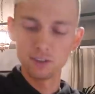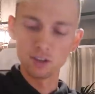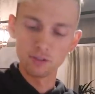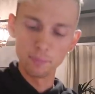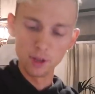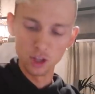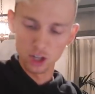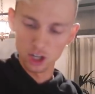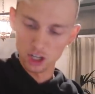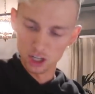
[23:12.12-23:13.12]
if you're
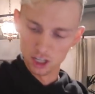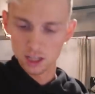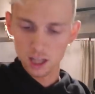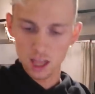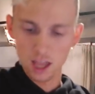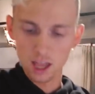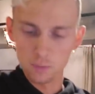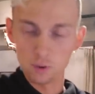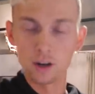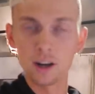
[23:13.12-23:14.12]
familiar
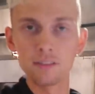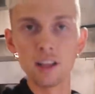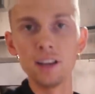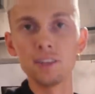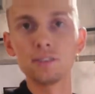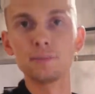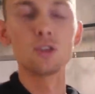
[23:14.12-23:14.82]
and we don't have lettuce.